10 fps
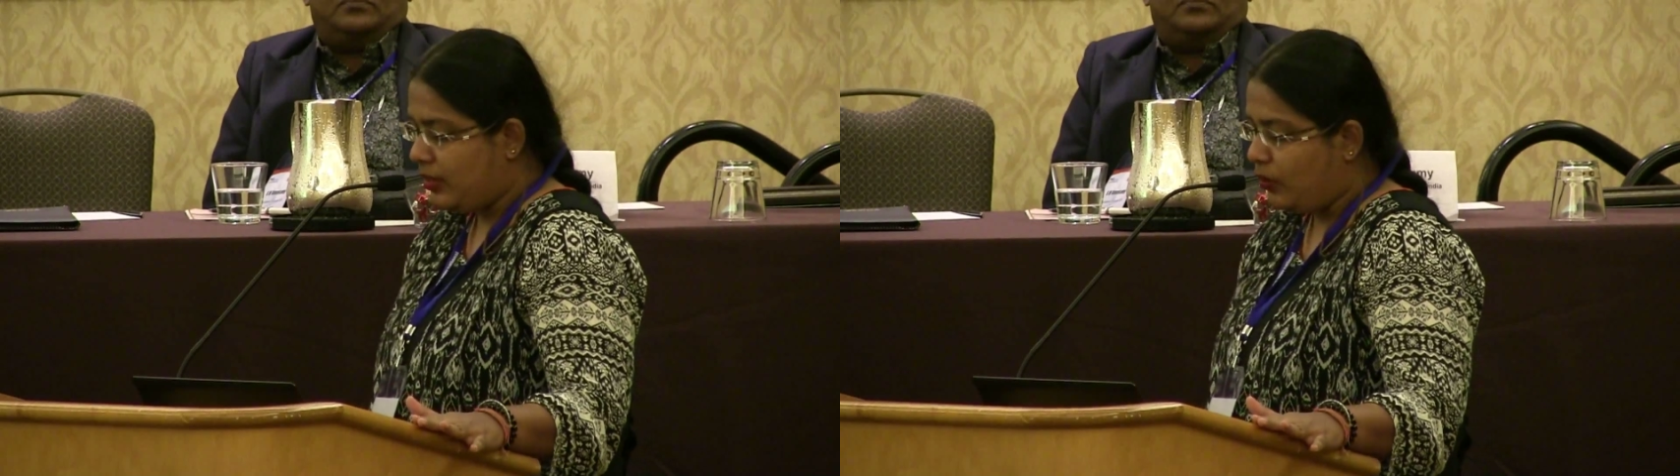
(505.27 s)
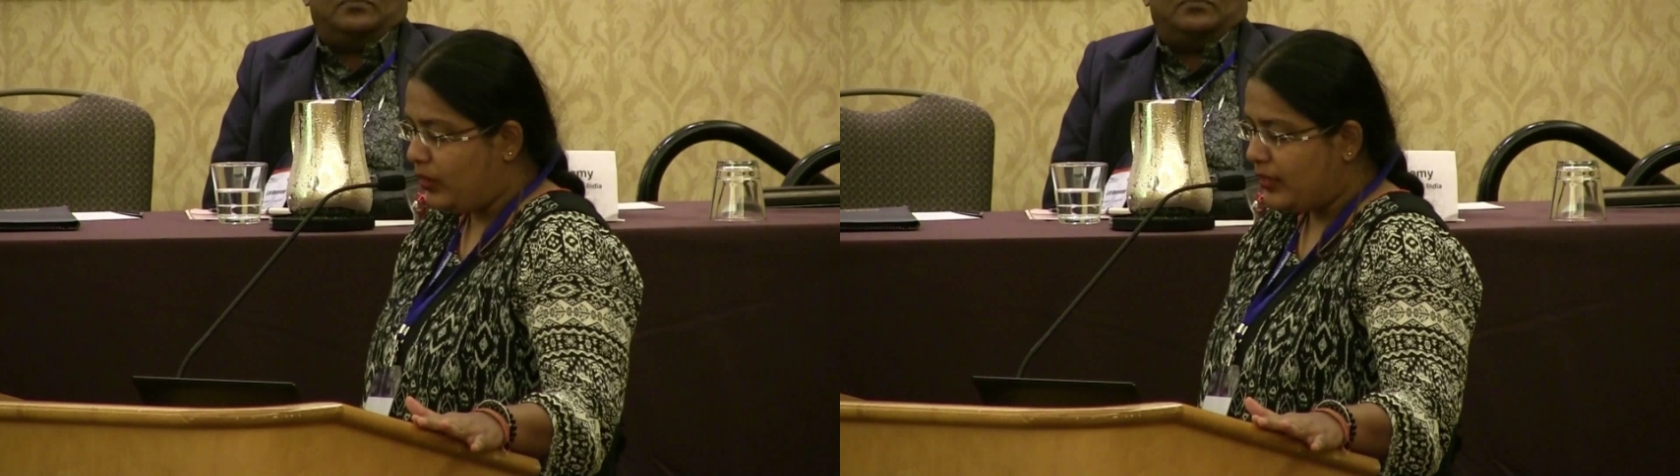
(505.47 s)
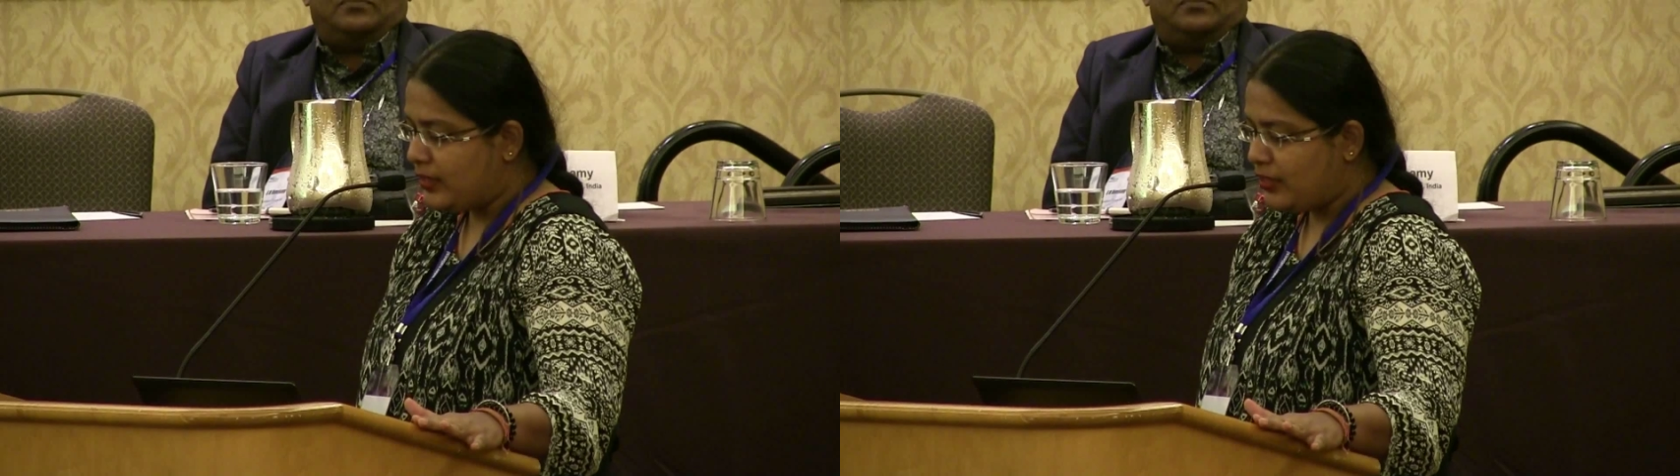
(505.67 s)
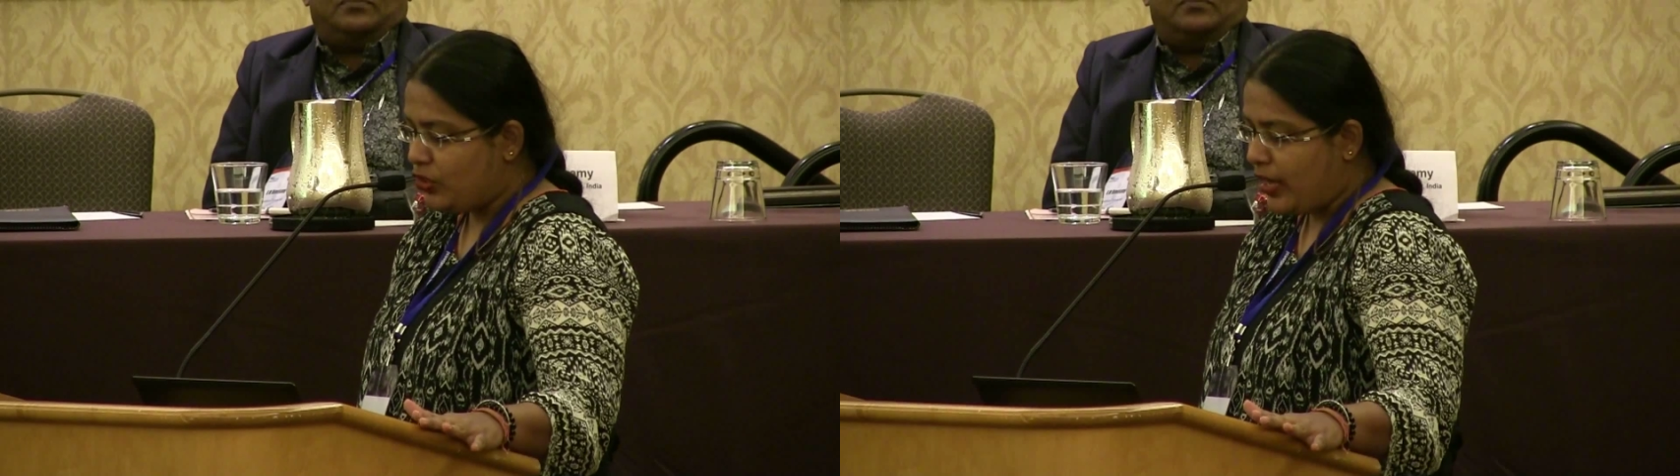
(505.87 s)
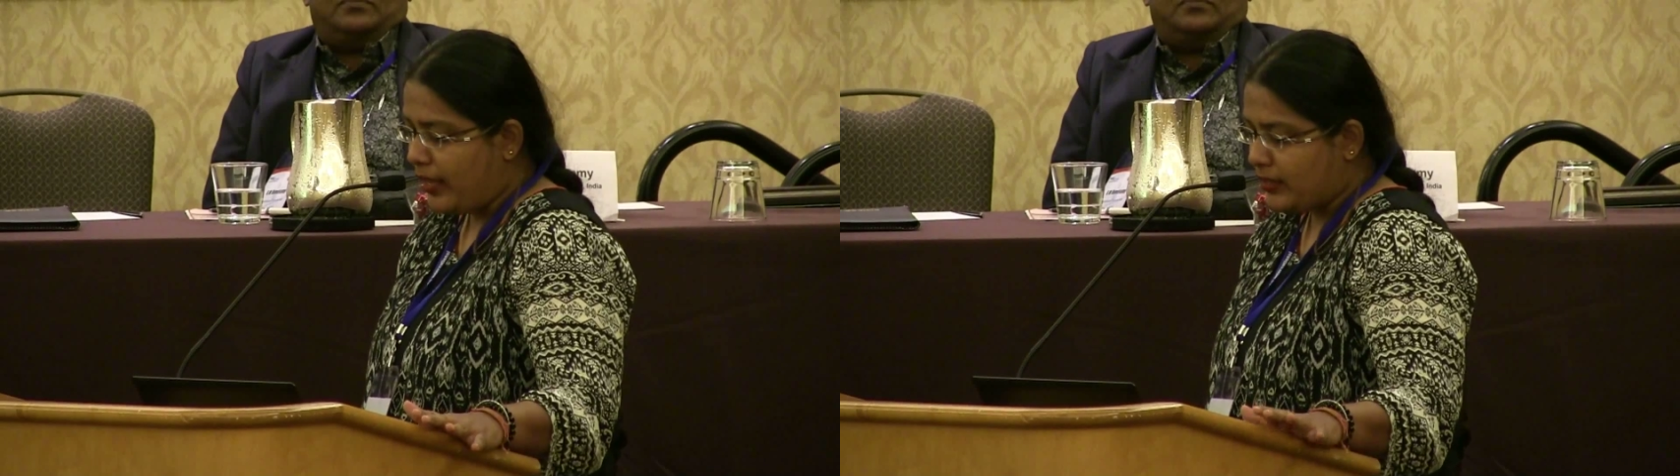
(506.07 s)
Now this
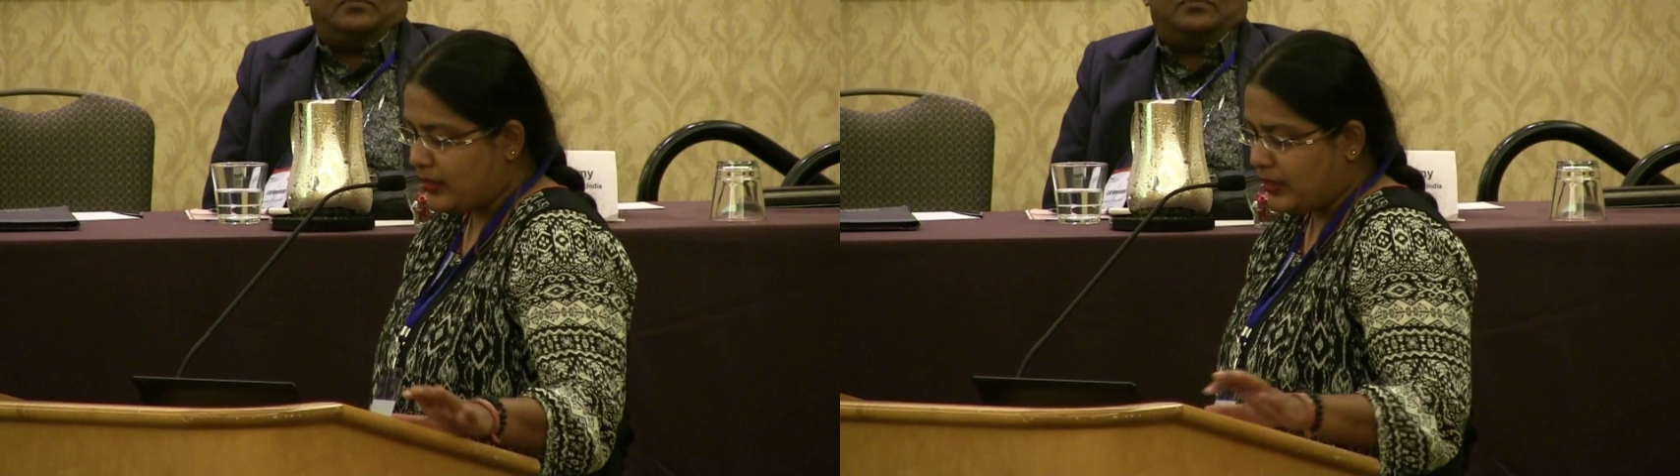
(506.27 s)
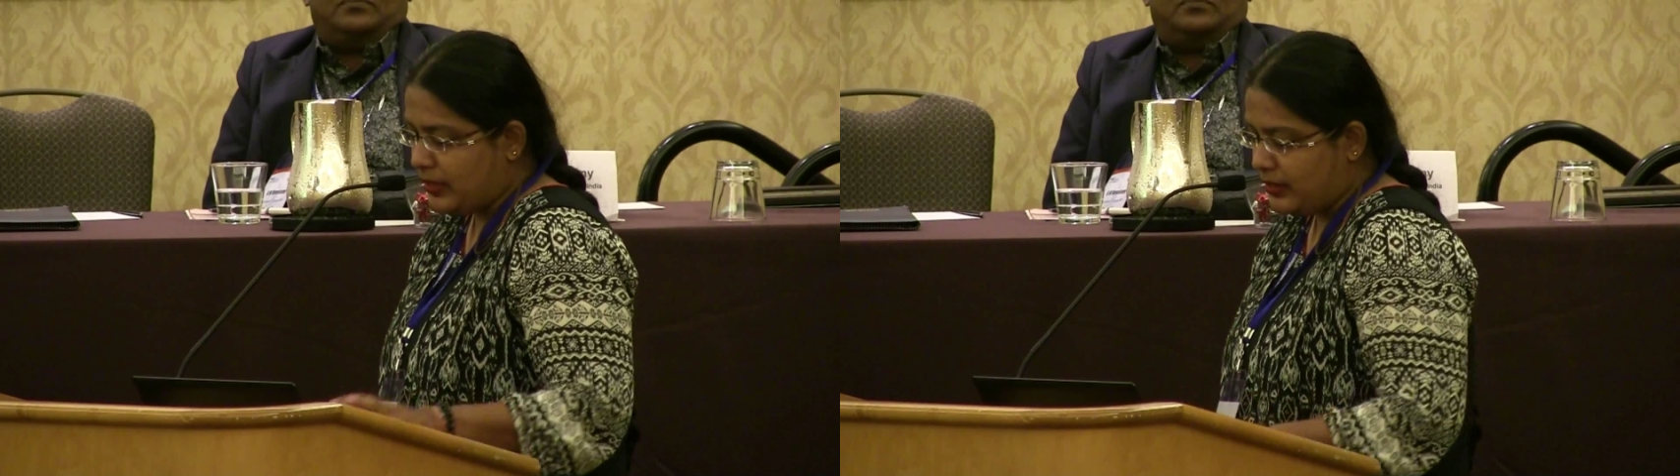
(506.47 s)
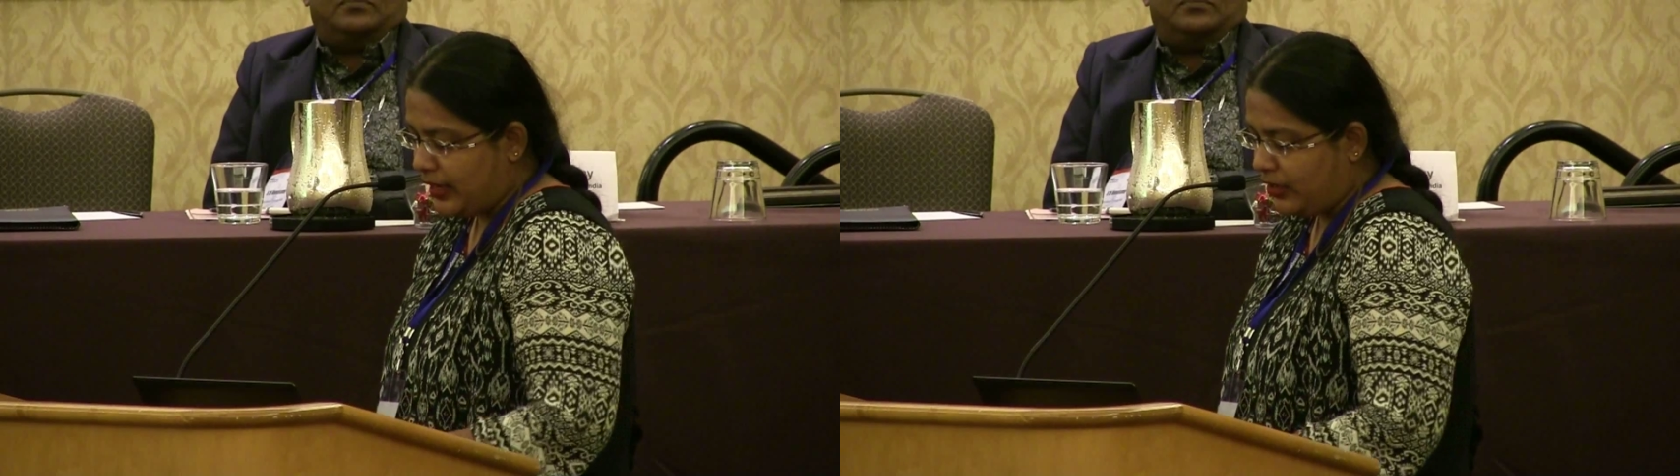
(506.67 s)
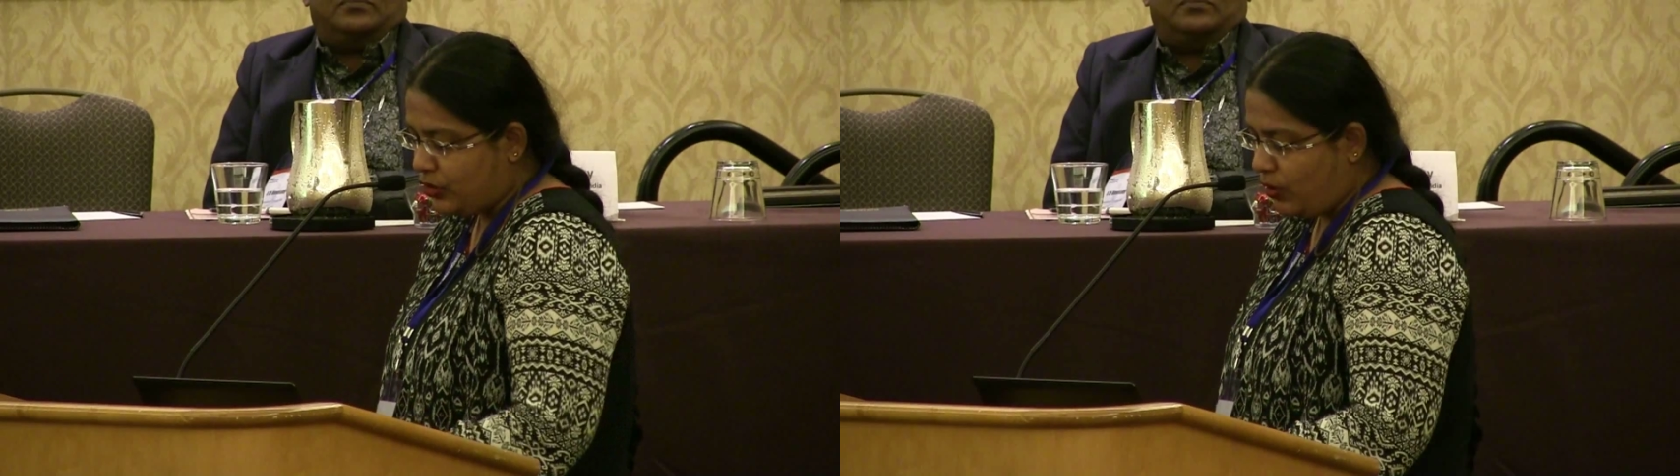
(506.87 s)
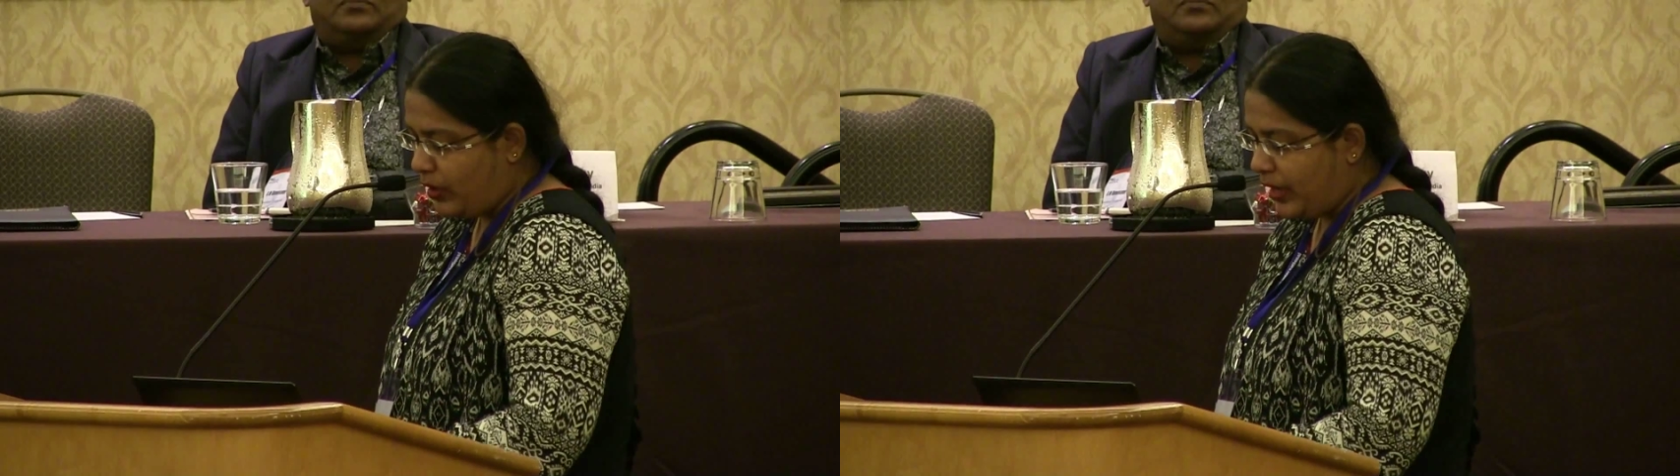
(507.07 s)
suggests a
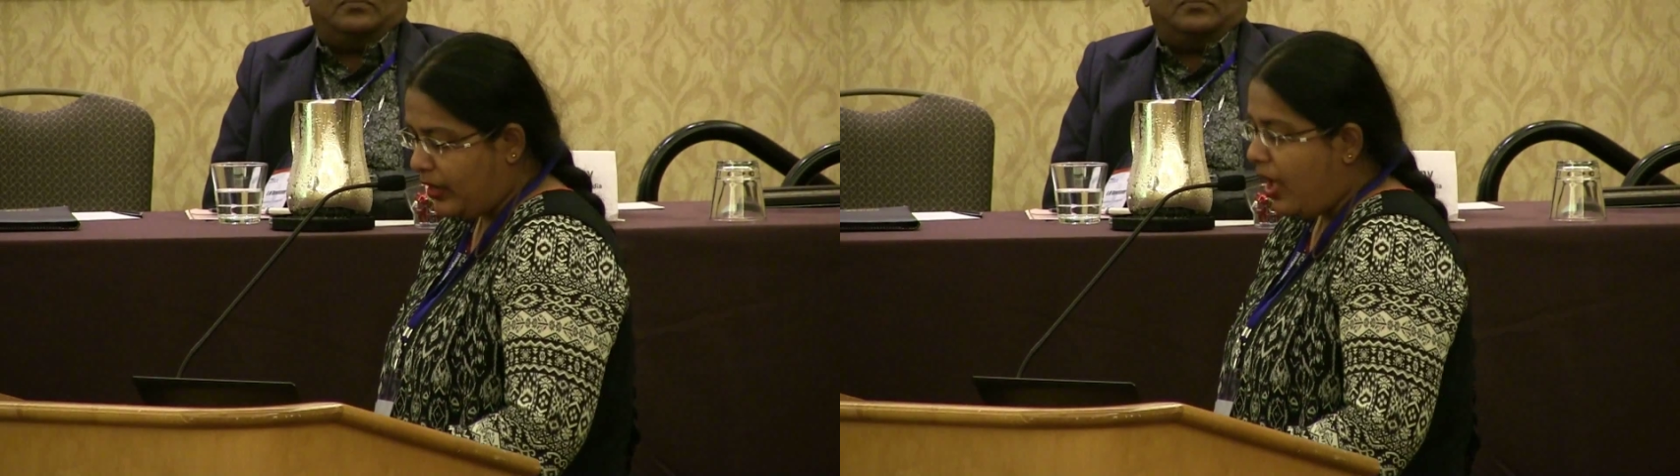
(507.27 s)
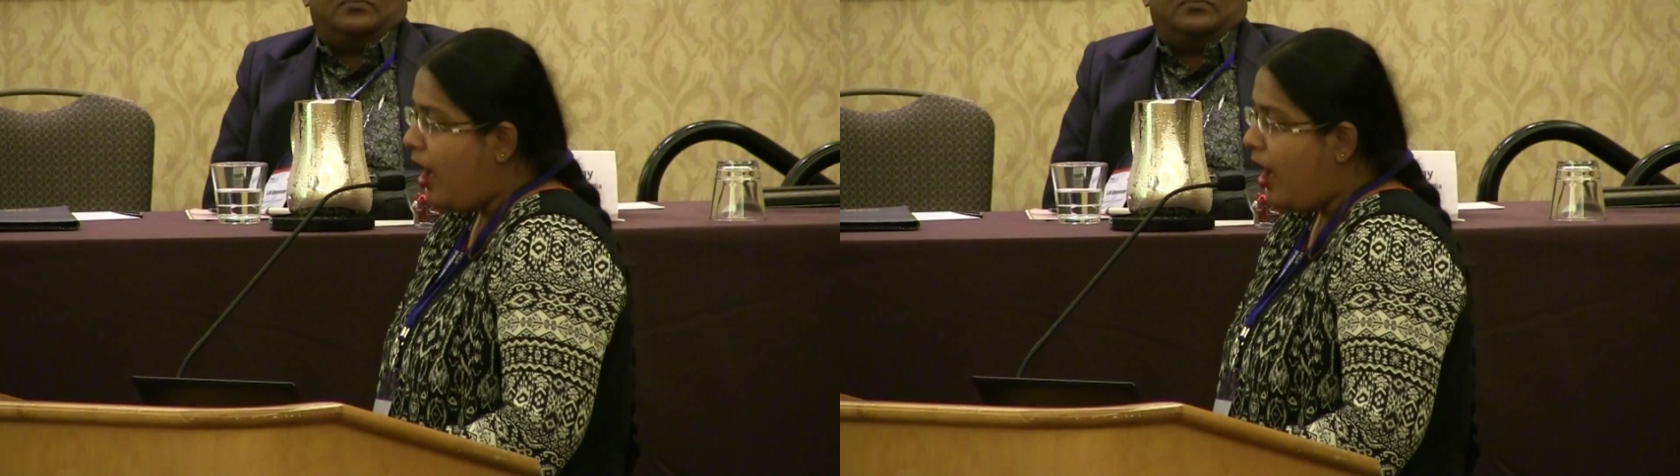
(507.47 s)
tectonic